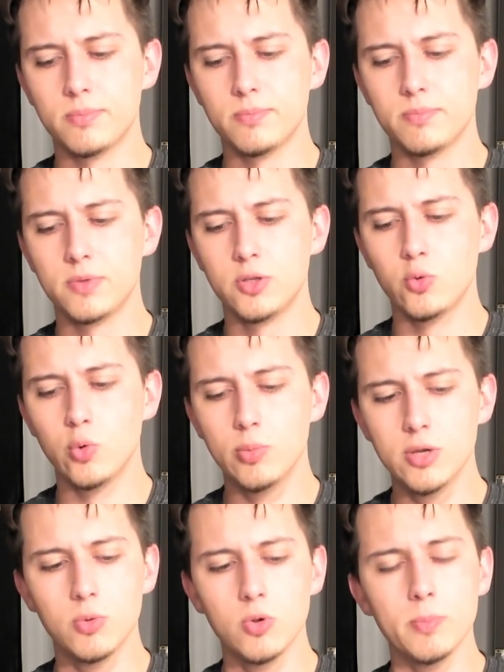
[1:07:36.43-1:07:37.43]
He will be
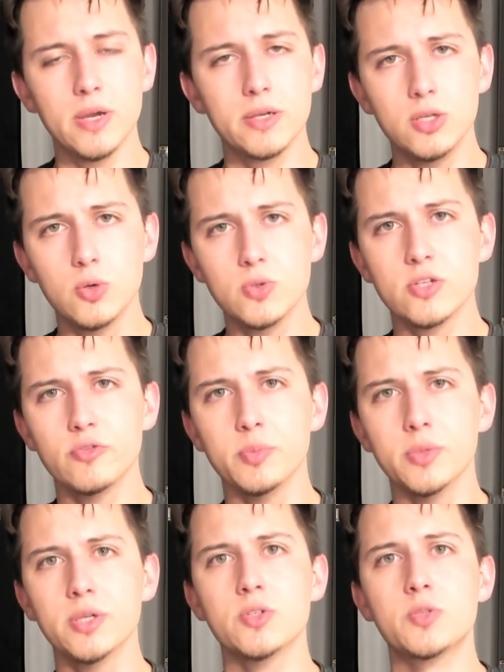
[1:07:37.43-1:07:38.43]
able to make use of
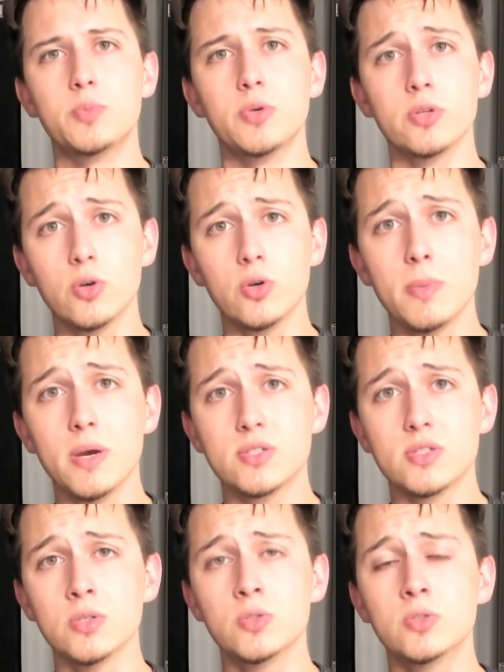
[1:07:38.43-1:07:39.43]
me to spread a good
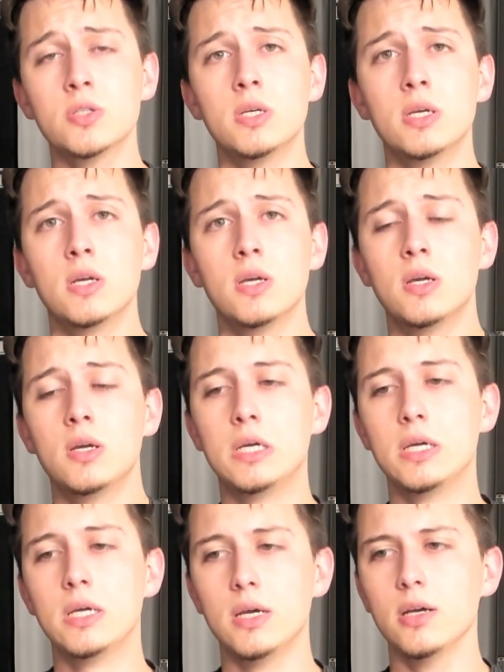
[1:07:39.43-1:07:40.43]
message.
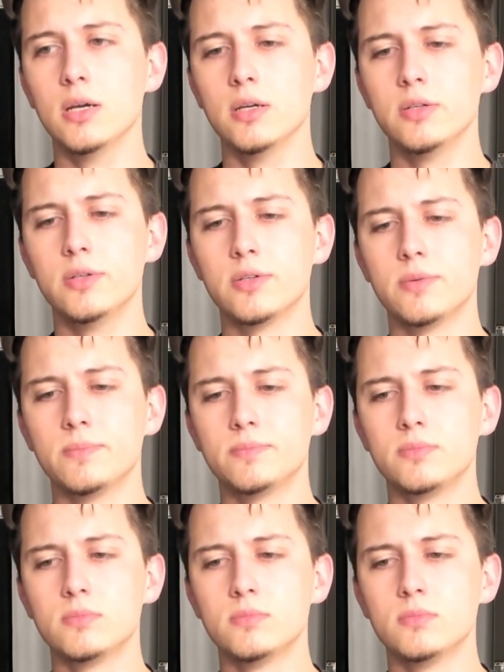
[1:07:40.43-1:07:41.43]
And
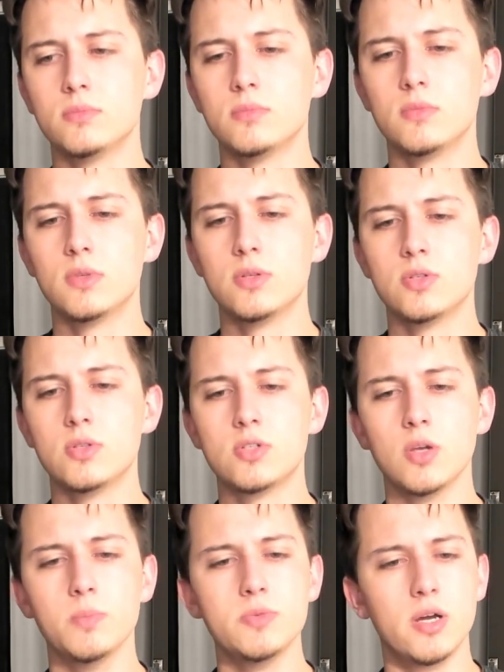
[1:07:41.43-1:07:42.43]

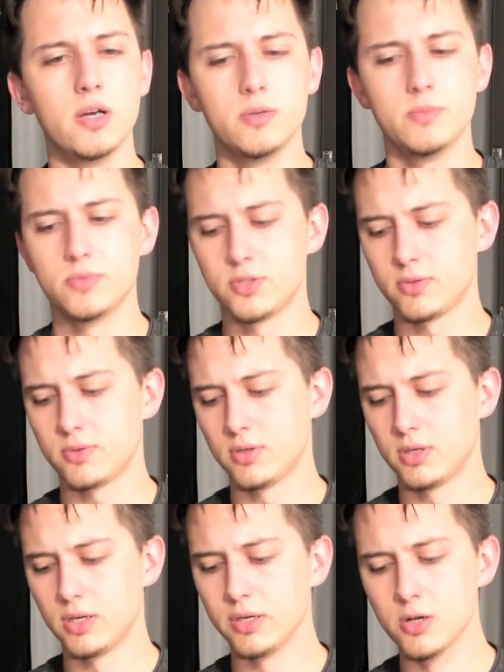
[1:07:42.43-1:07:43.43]
sometimes
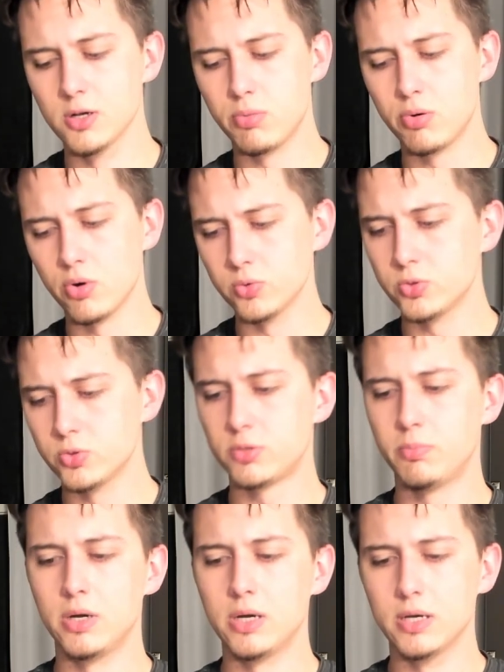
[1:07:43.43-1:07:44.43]
I get approached
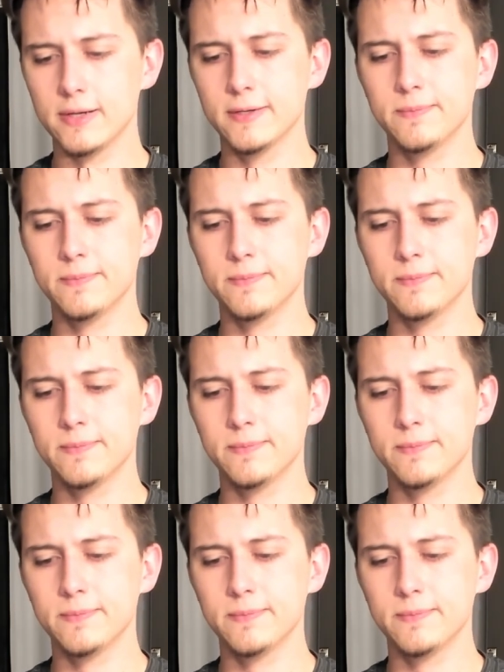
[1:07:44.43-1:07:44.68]
by